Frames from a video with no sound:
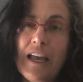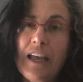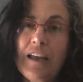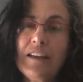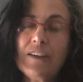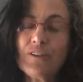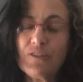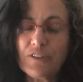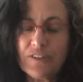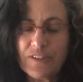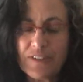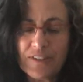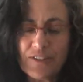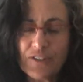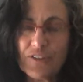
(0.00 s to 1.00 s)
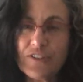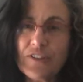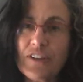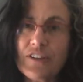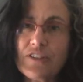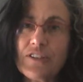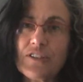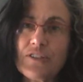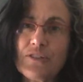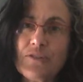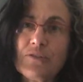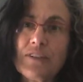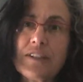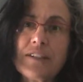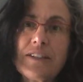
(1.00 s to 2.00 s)
And of course, these corsages
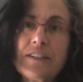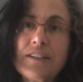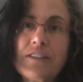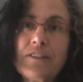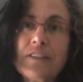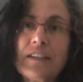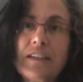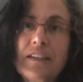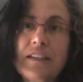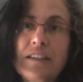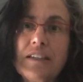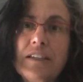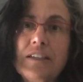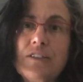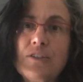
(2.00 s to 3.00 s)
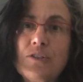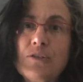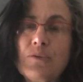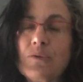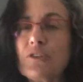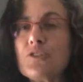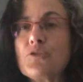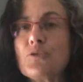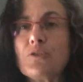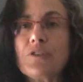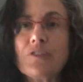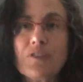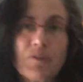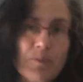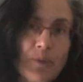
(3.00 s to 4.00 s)
don't necessarily need to
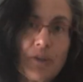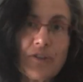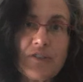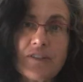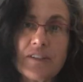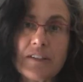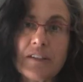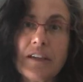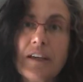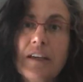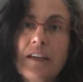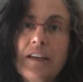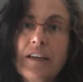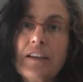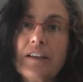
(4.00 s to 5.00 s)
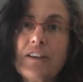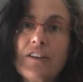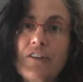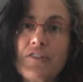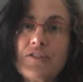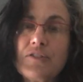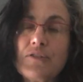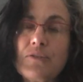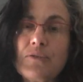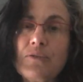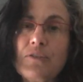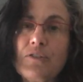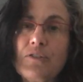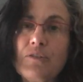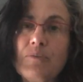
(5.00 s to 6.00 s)
adorn the person. It can also,
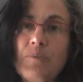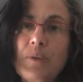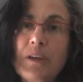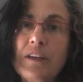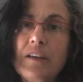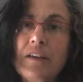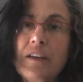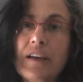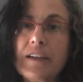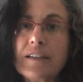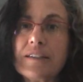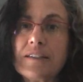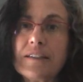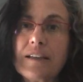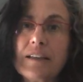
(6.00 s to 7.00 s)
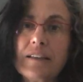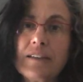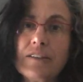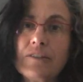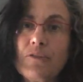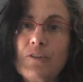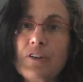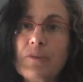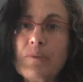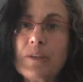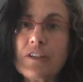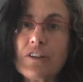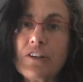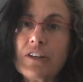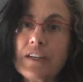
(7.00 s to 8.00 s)
you know, be as a little
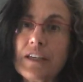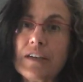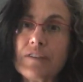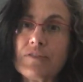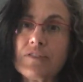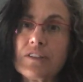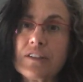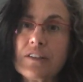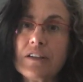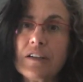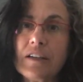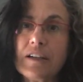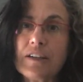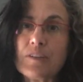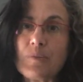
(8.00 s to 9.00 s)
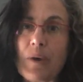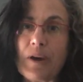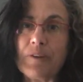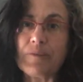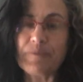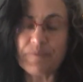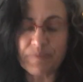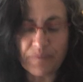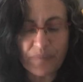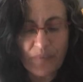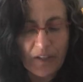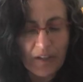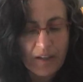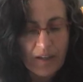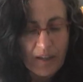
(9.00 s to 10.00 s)
ornament on a gift as well.
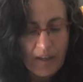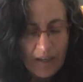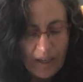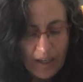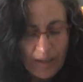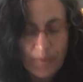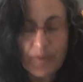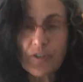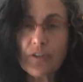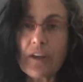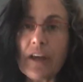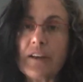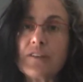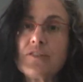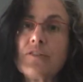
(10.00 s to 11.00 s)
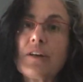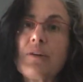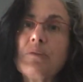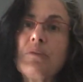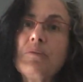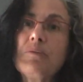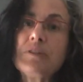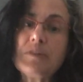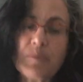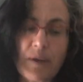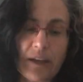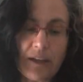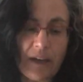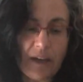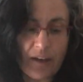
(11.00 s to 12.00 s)
So yeah, so that one was
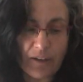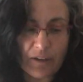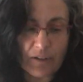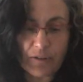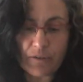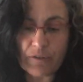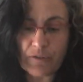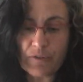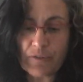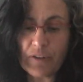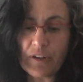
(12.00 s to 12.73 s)
made out of